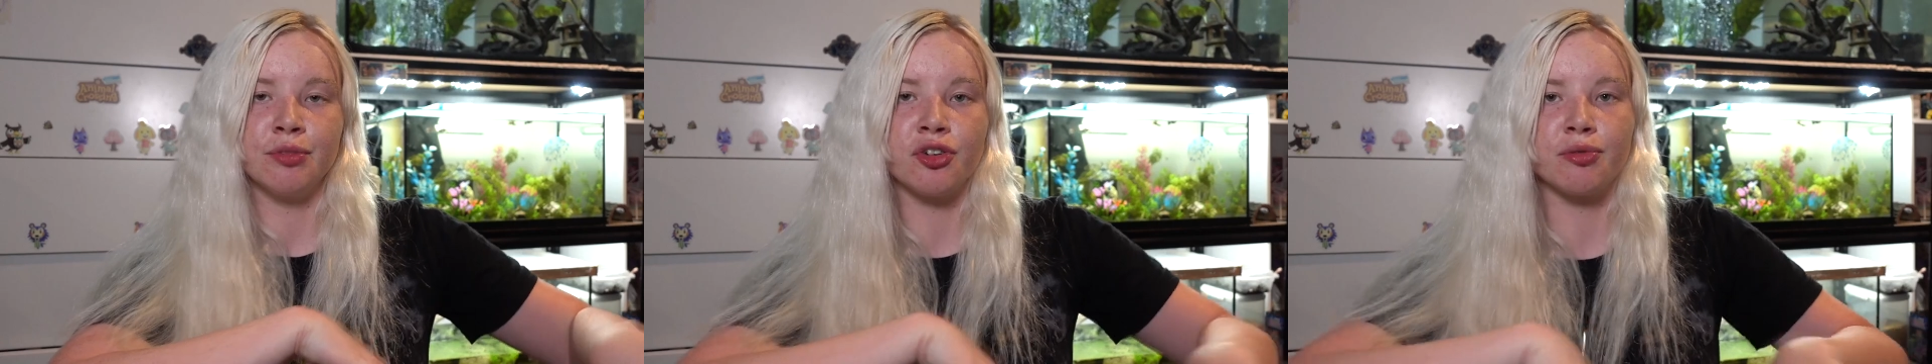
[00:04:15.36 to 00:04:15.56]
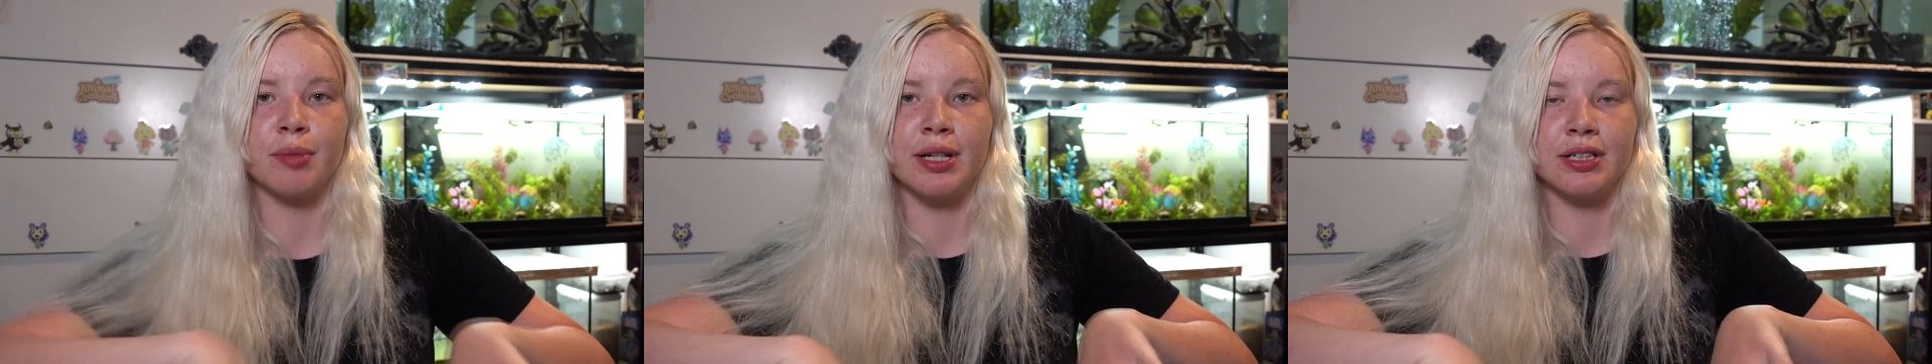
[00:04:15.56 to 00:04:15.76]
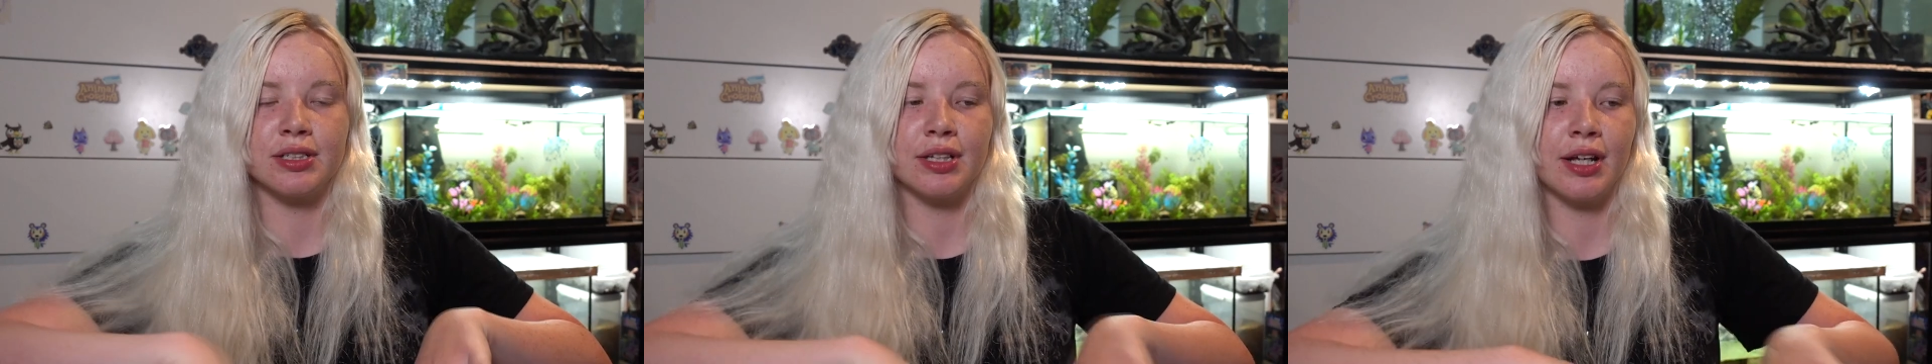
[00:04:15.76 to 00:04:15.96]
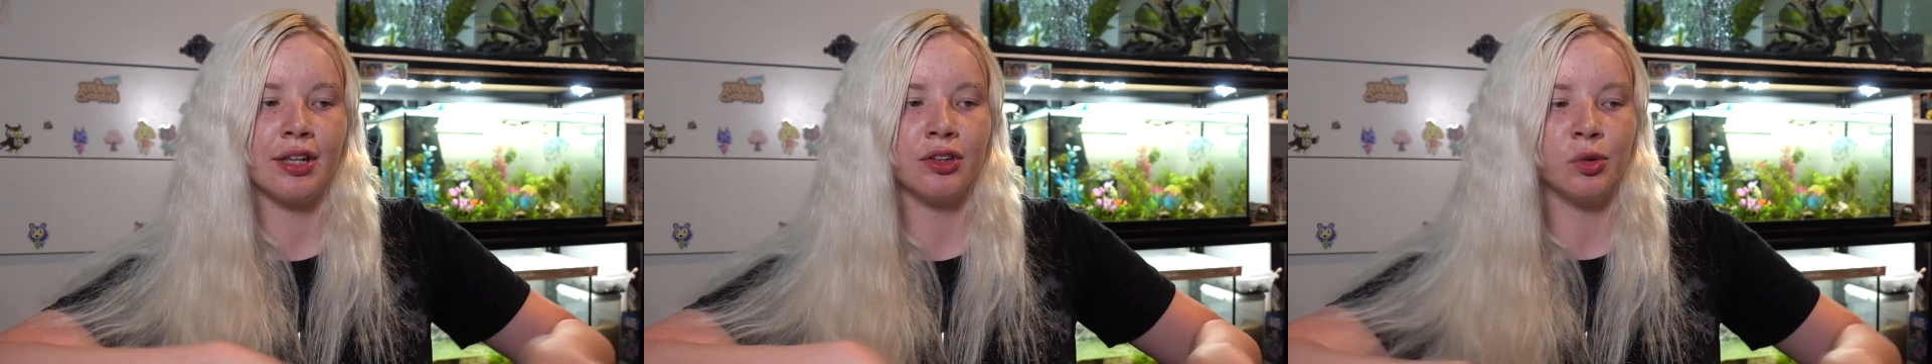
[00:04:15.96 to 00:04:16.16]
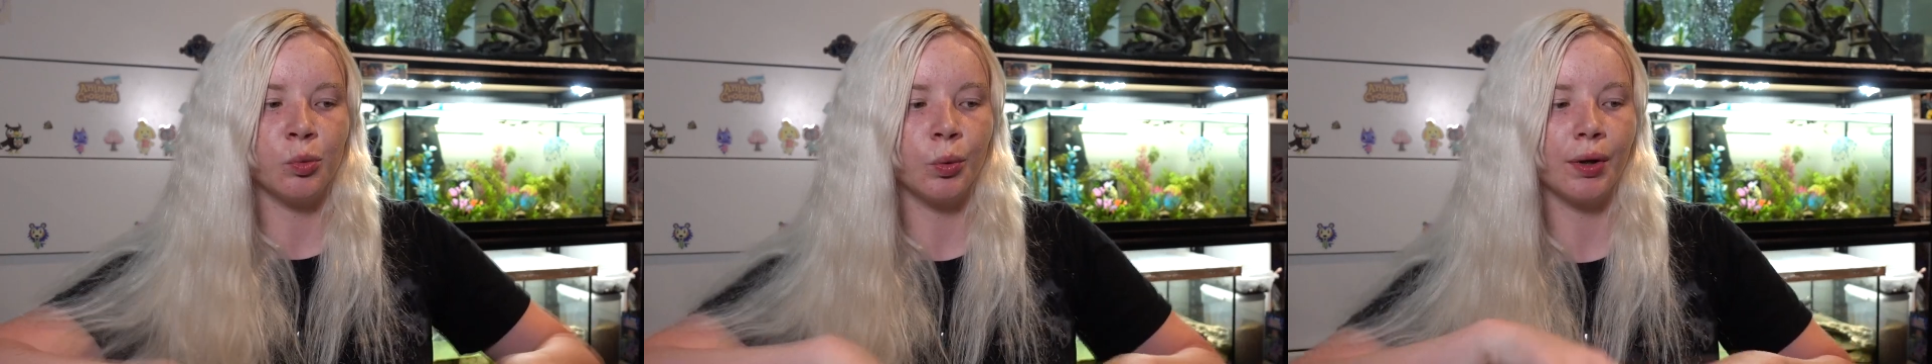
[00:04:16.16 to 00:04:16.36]
movement
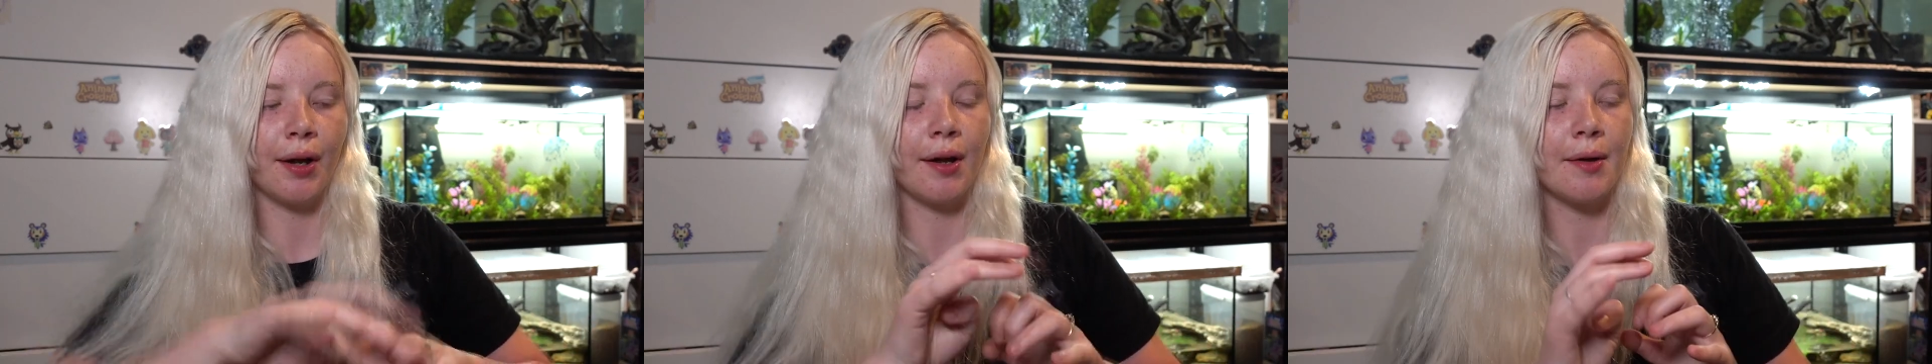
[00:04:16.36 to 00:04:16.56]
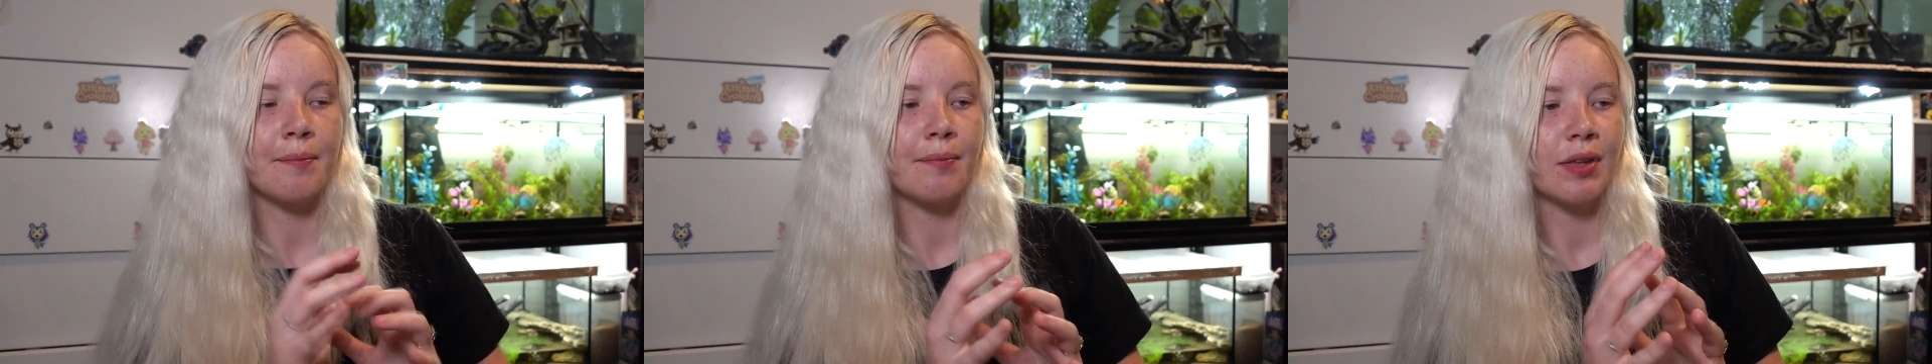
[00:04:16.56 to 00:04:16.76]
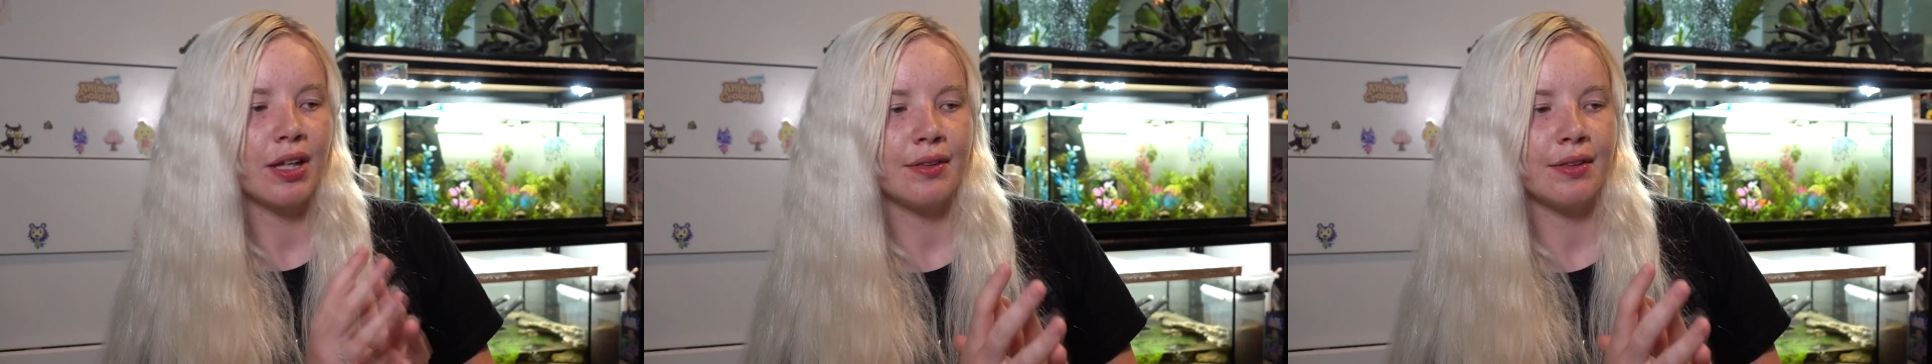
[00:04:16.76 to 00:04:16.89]
in the water.